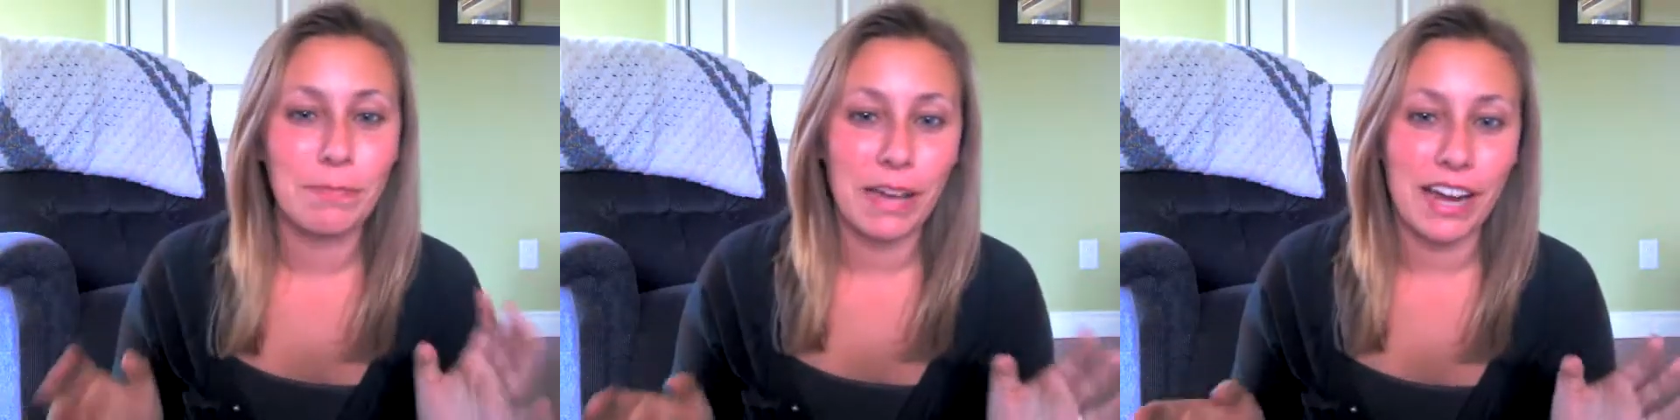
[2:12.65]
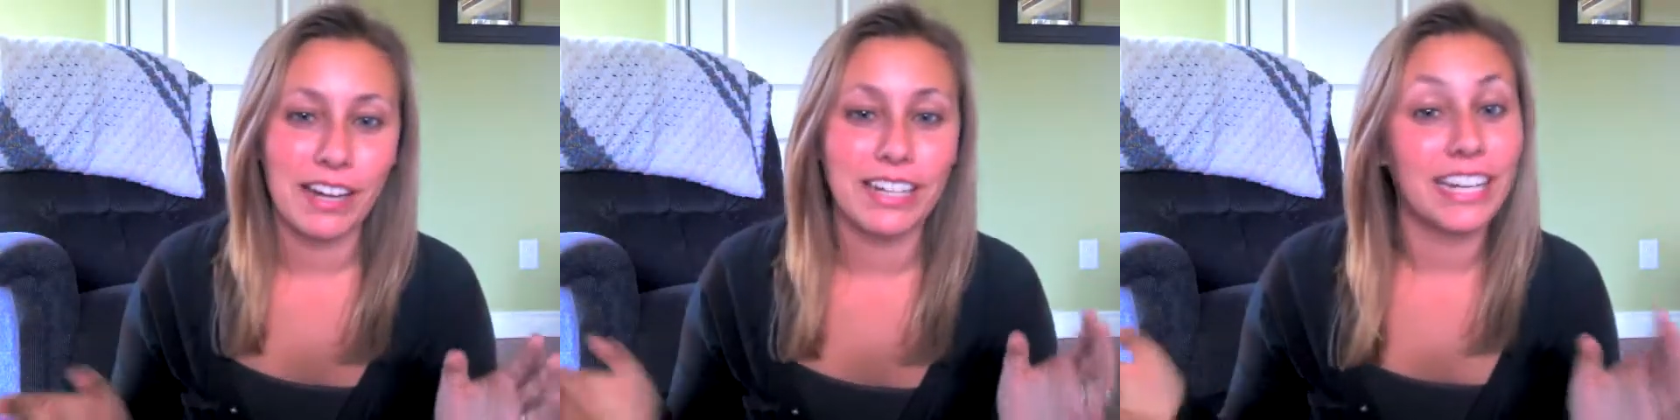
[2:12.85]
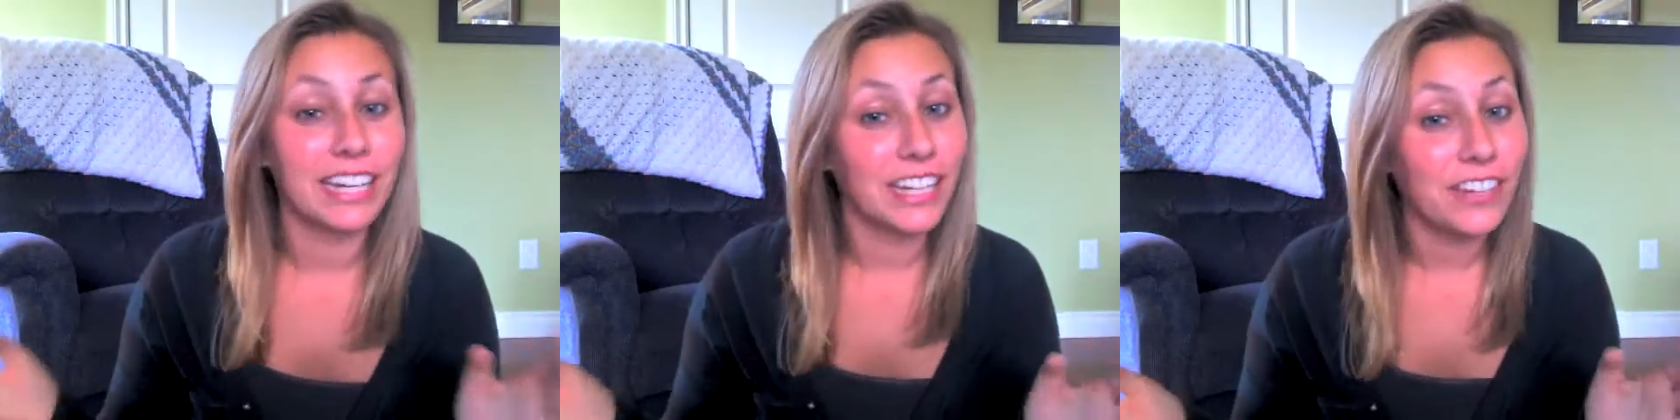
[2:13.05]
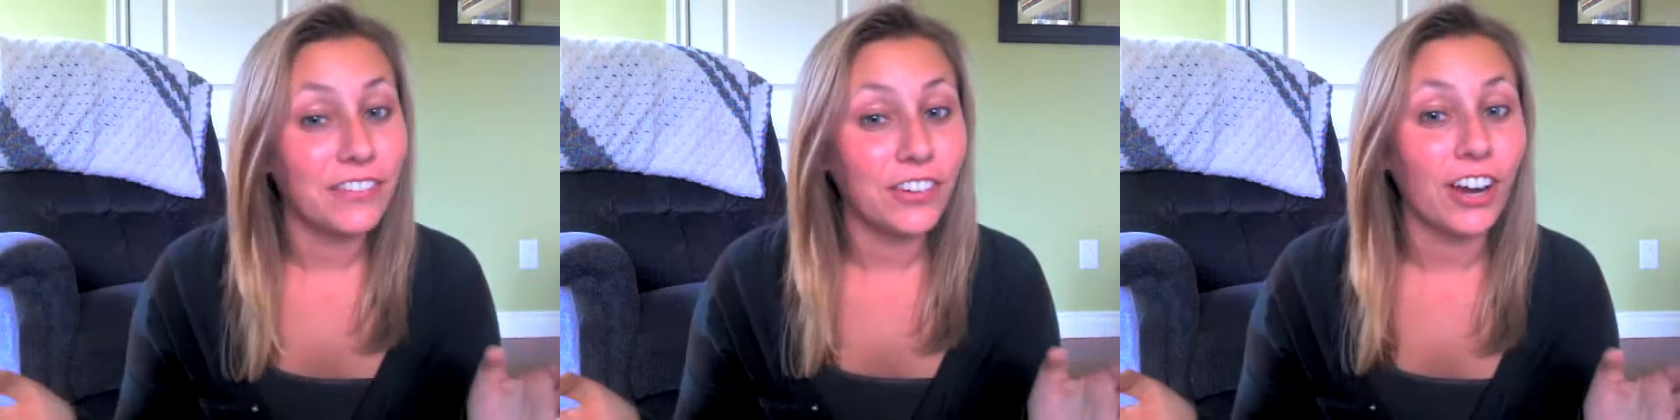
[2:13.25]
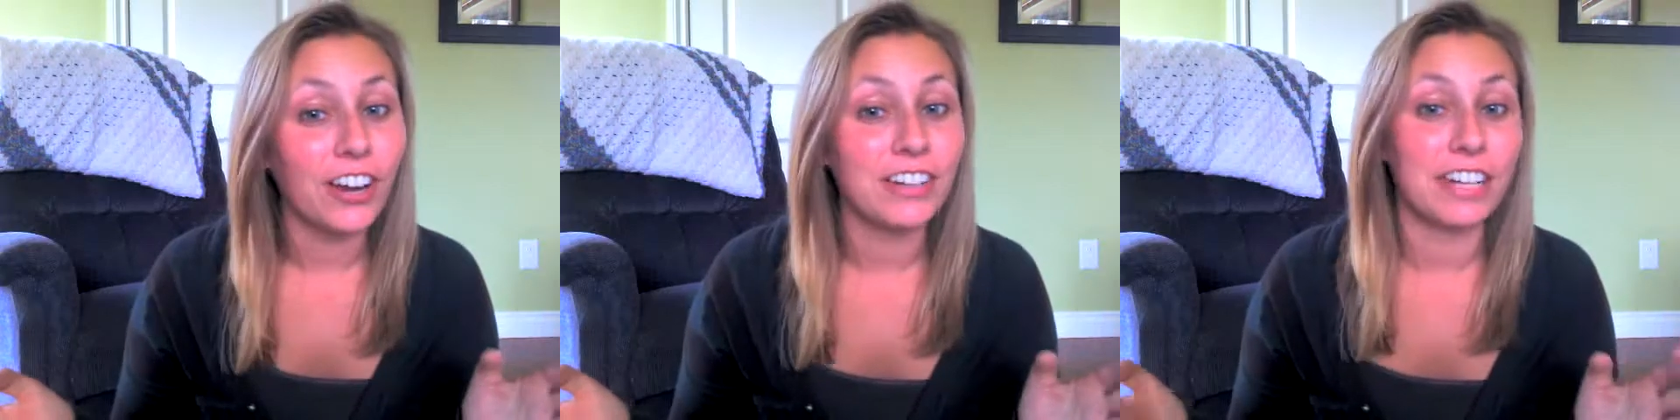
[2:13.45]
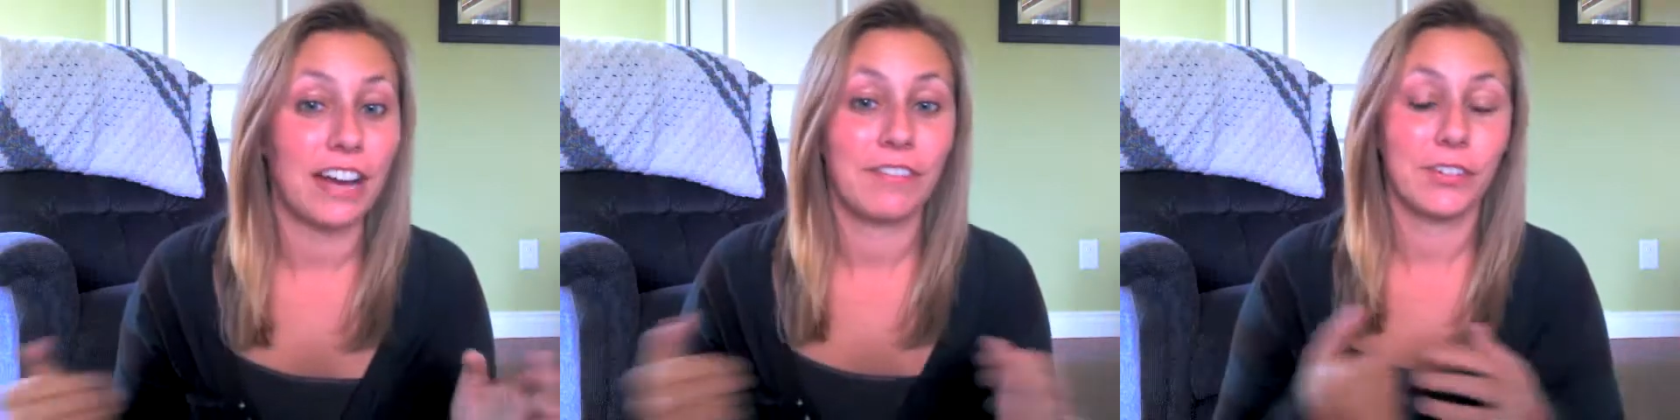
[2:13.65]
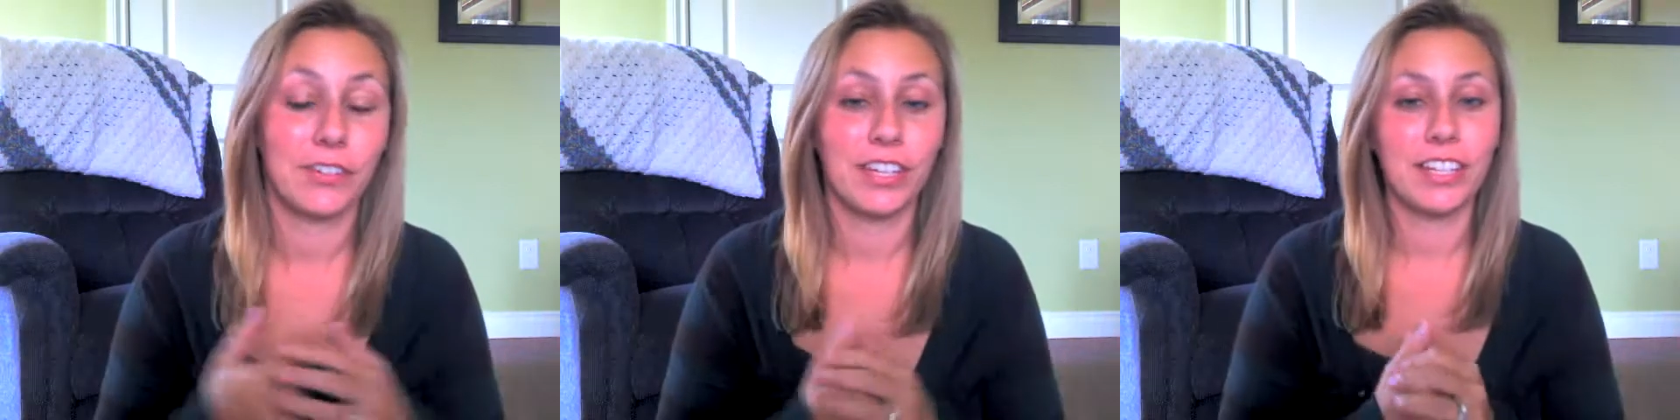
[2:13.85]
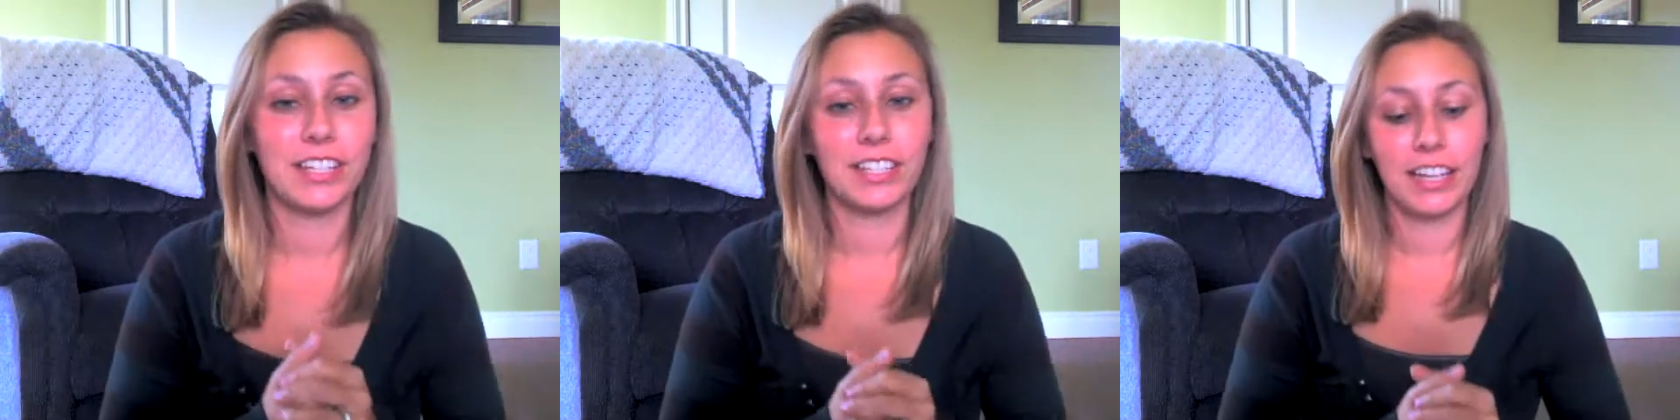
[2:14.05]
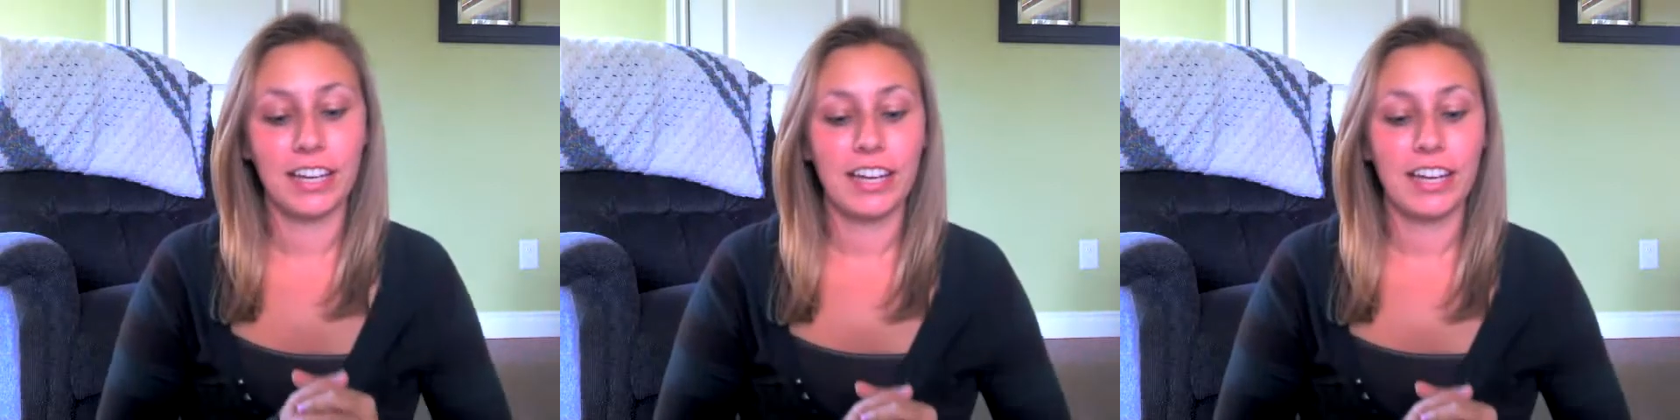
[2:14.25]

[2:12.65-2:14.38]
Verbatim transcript: back in gift cards after this.